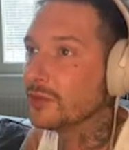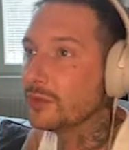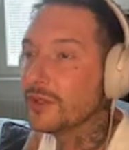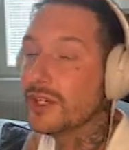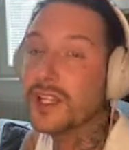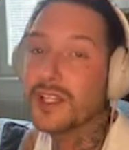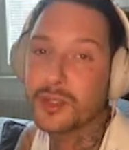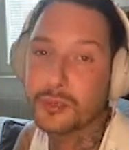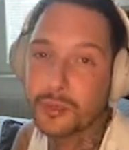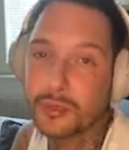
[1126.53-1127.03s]
to
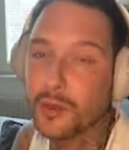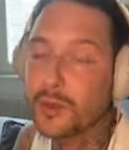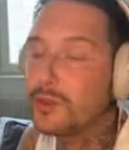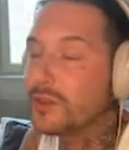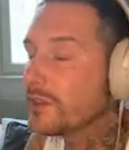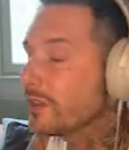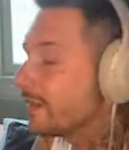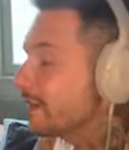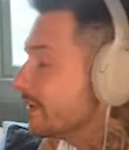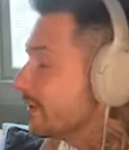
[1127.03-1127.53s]
it in the
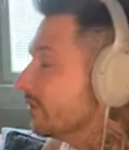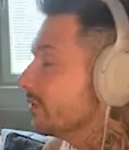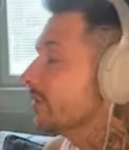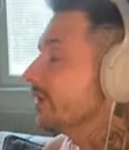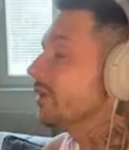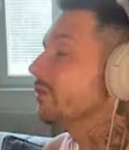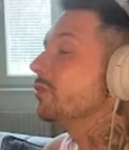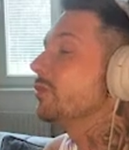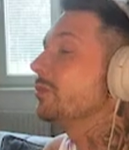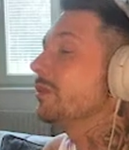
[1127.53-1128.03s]
process,
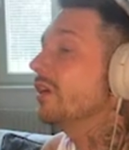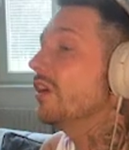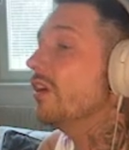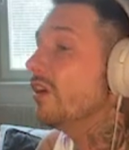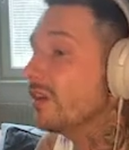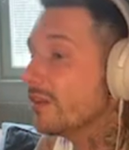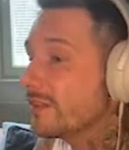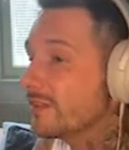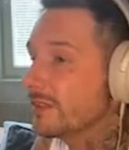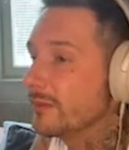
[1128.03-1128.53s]
that would be
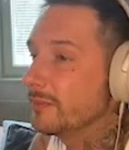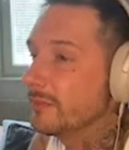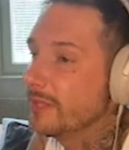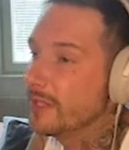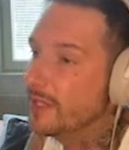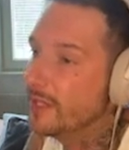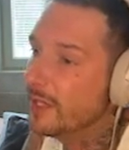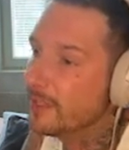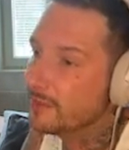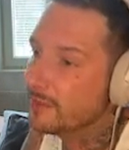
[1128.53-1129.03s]
awesome.
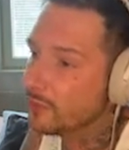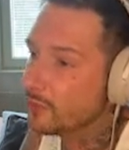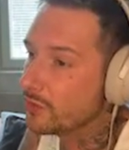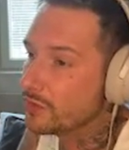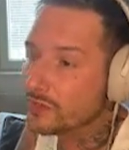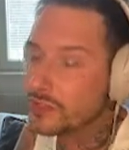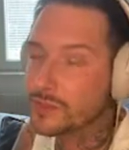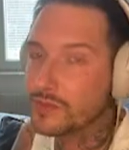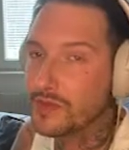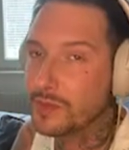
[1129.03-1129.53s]
Of
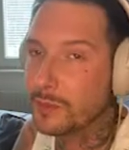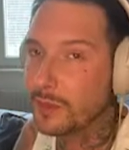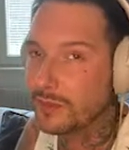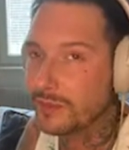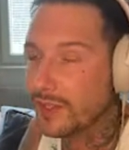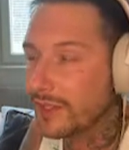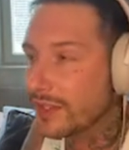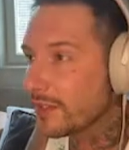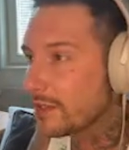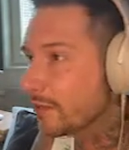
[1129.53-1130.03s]
course I dream
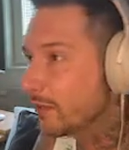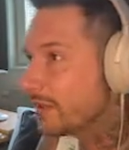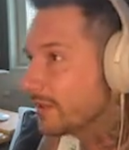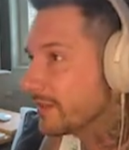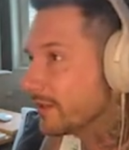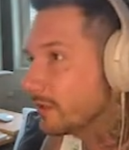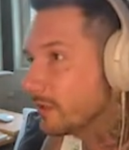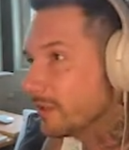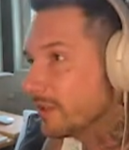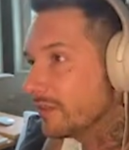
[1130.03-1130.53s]
of that, or
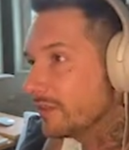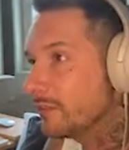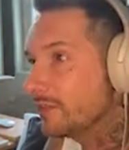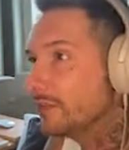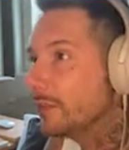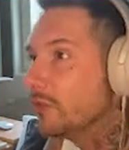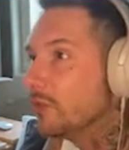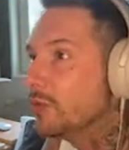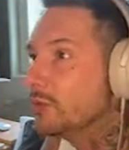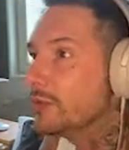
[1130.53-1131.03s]
else I
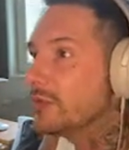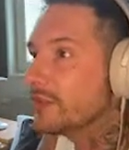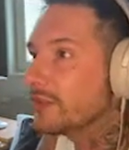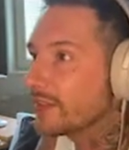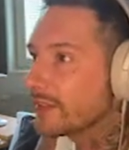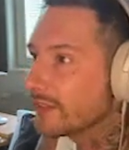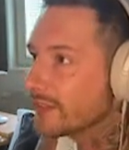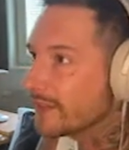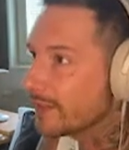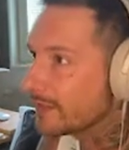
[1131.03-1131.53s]
wouldn't do
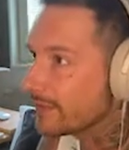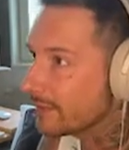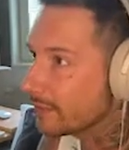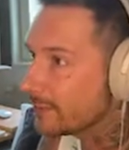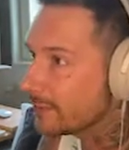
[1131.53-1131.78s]
music since I